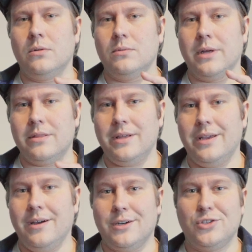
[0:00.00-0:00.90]
what
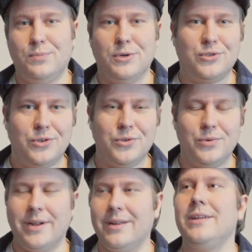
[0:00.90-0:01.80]
they are supposed to
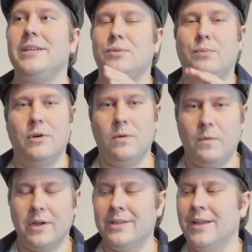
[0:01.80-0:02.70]
do, and it's
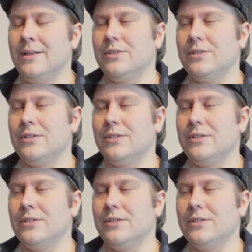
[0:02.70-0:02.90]
perfect.